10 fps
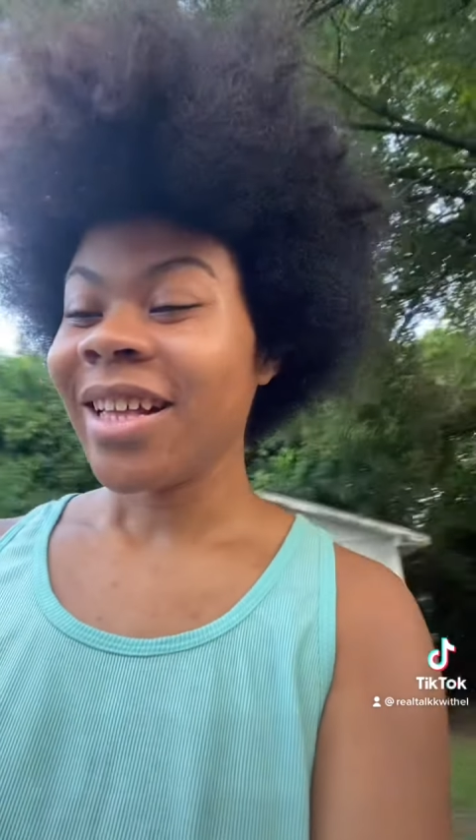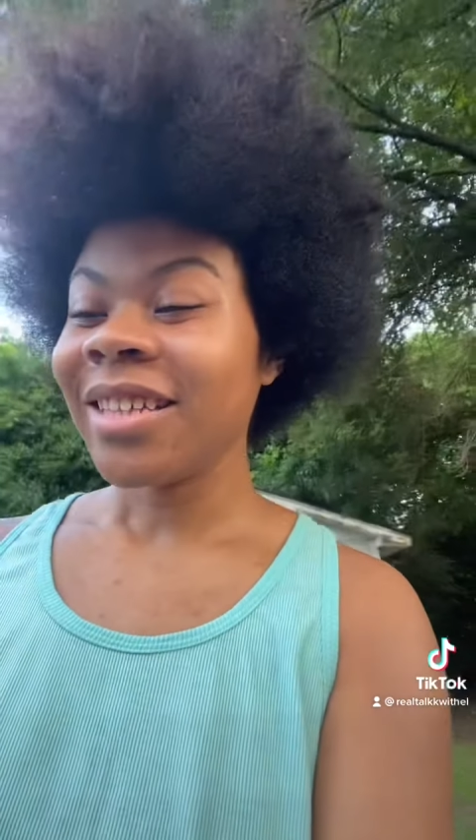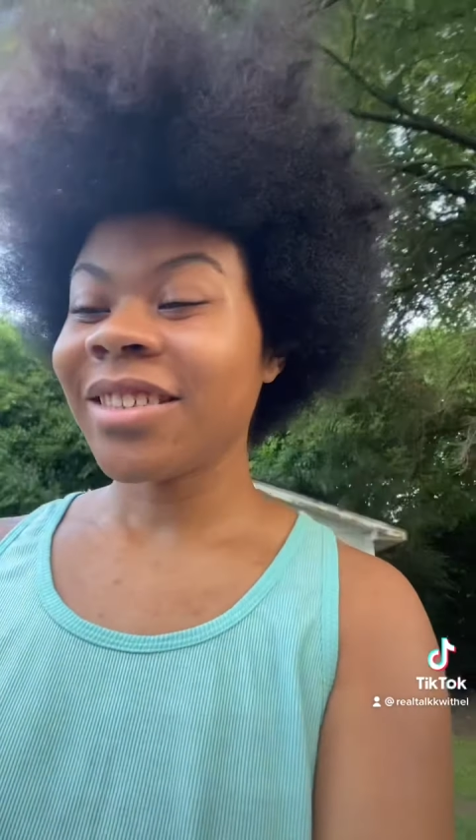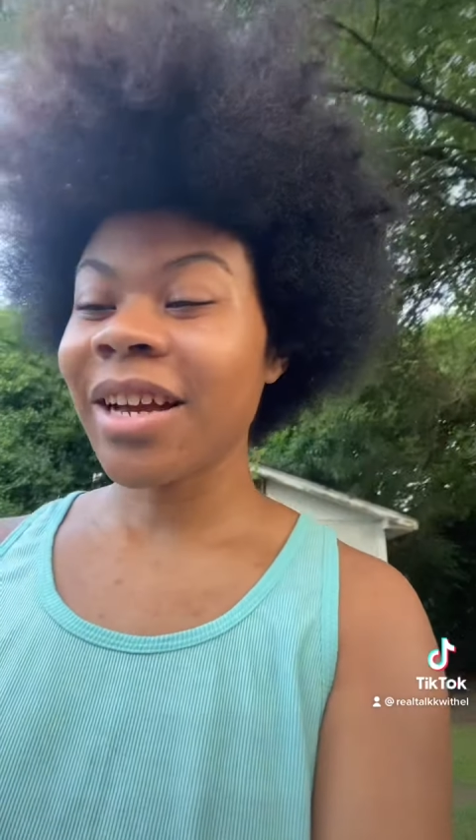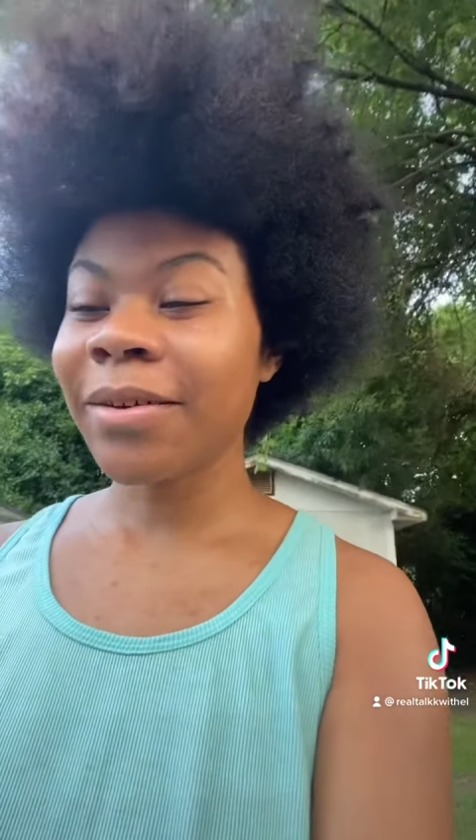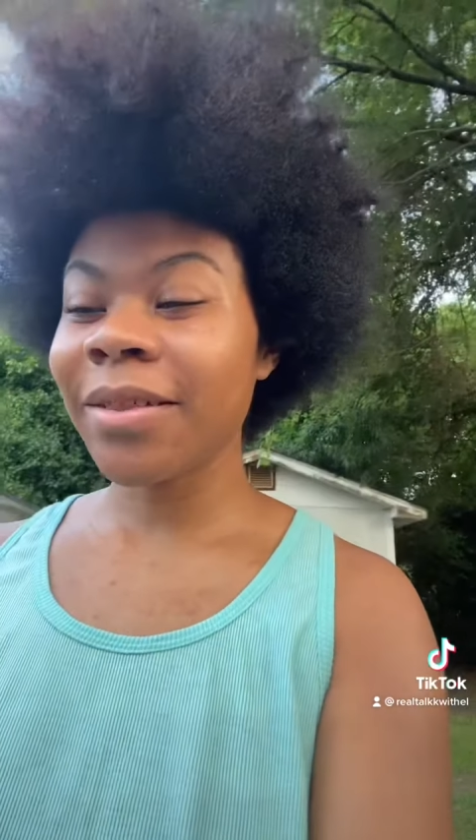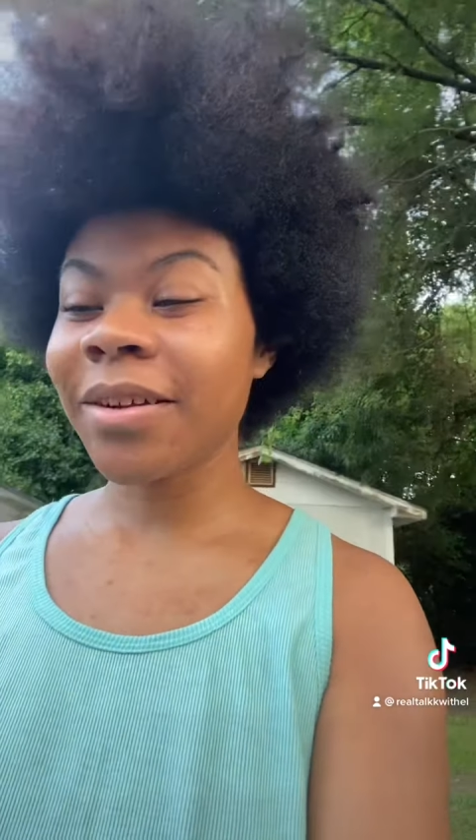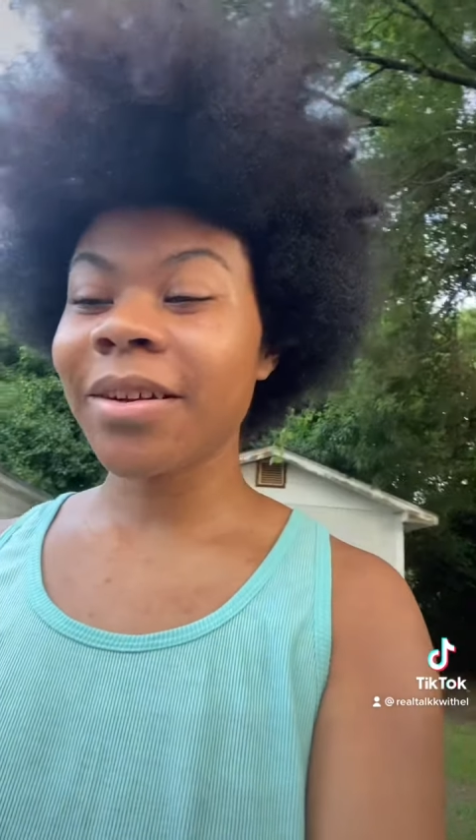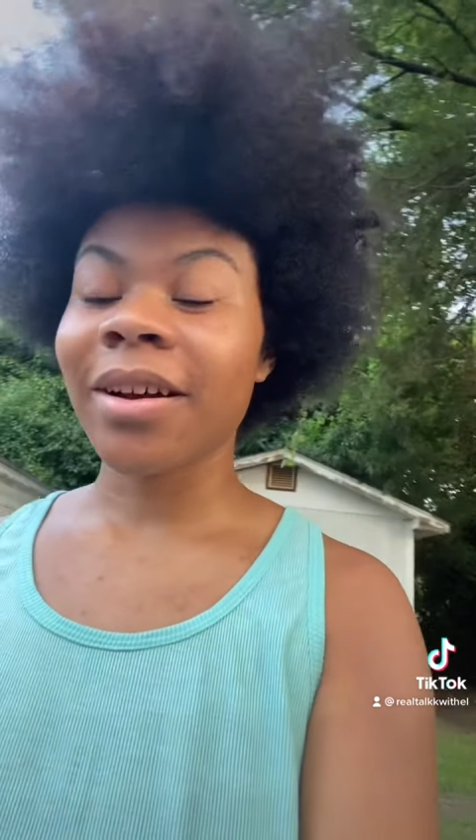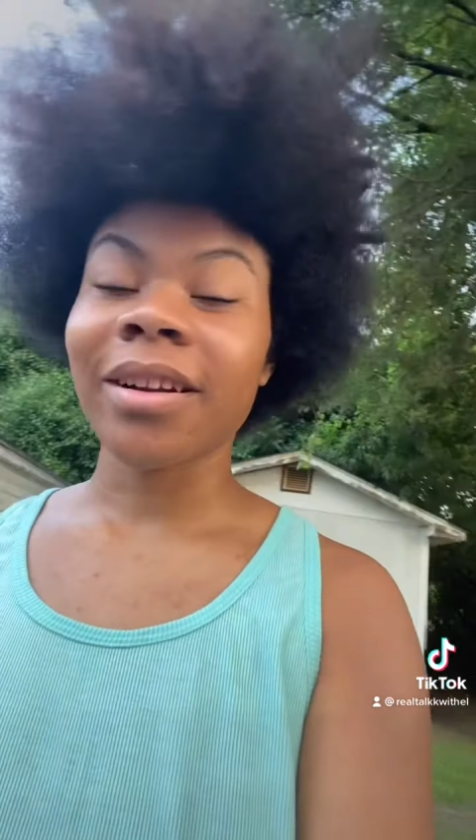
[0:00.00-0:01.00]
Check with your
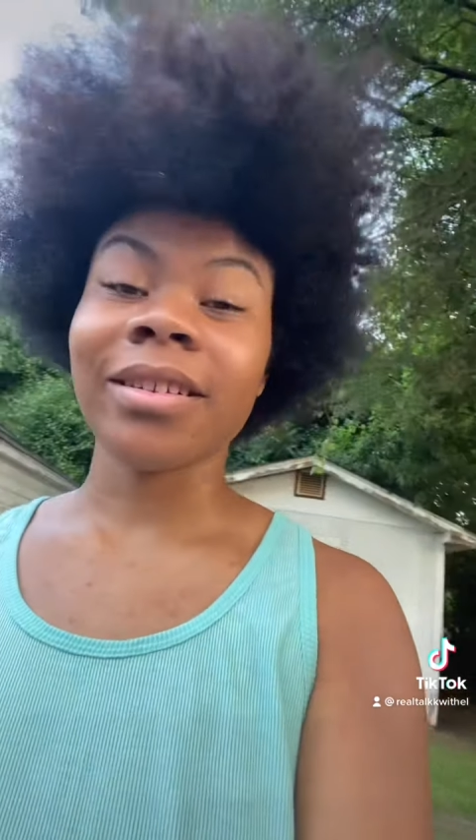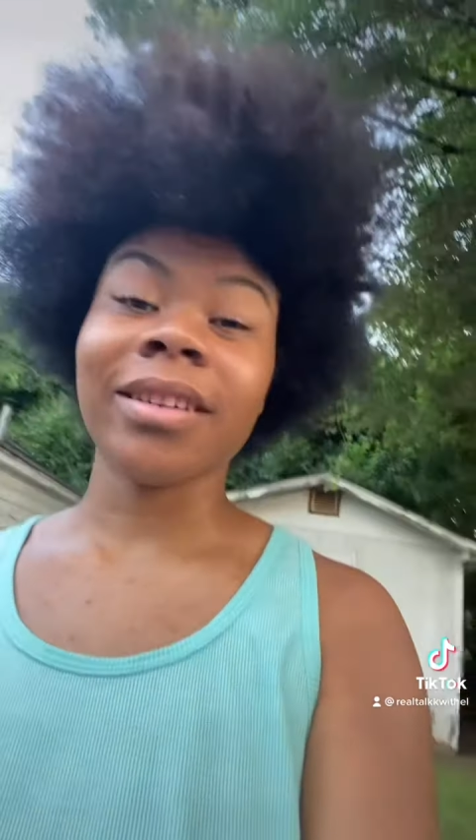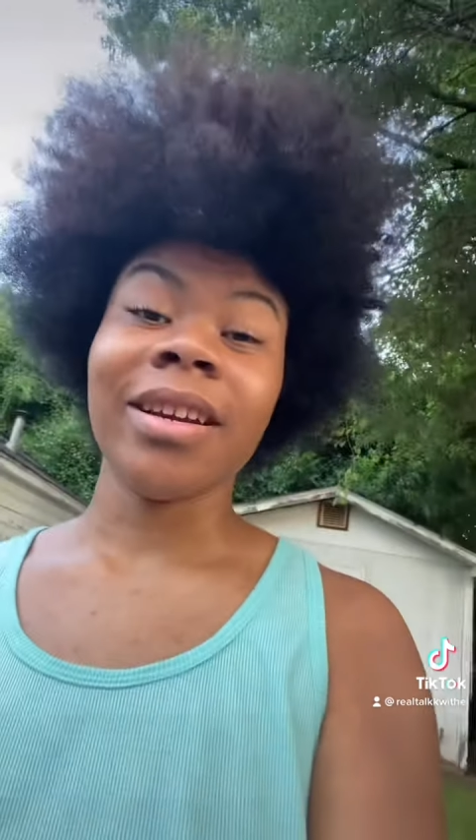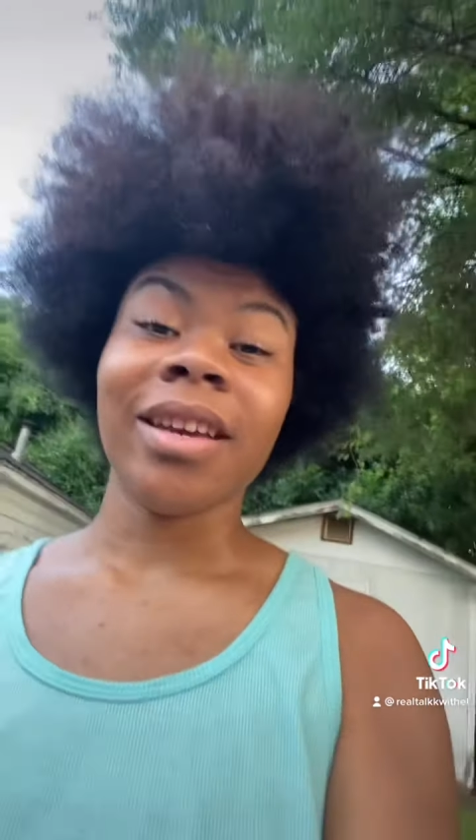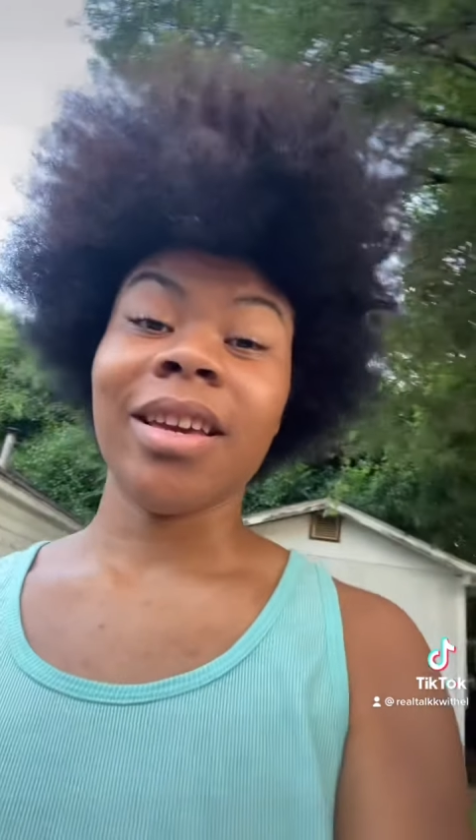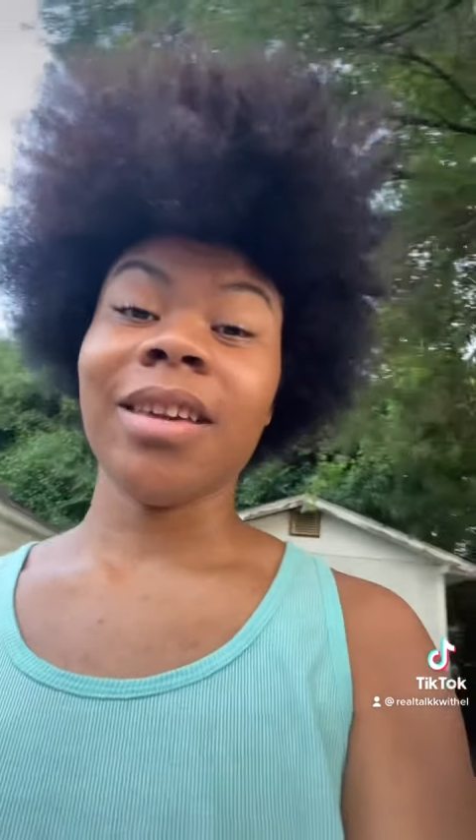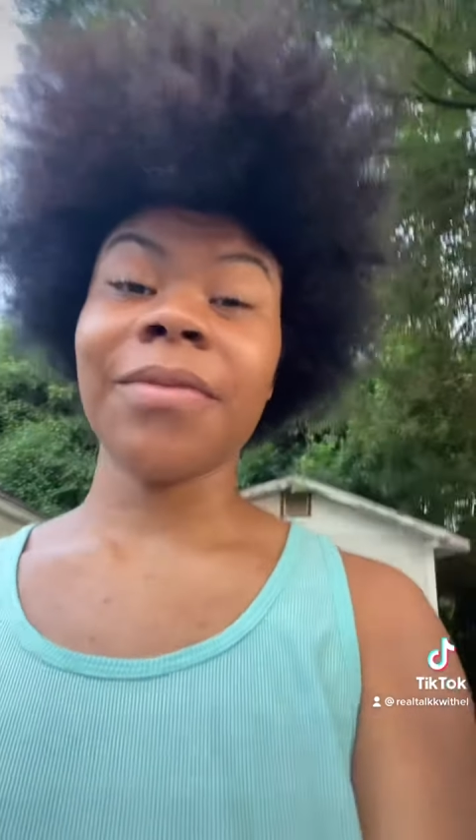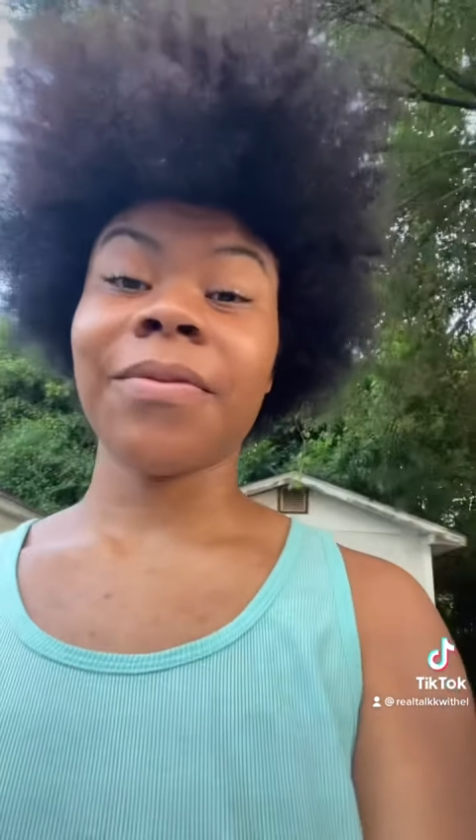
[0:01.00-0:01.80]
doctor if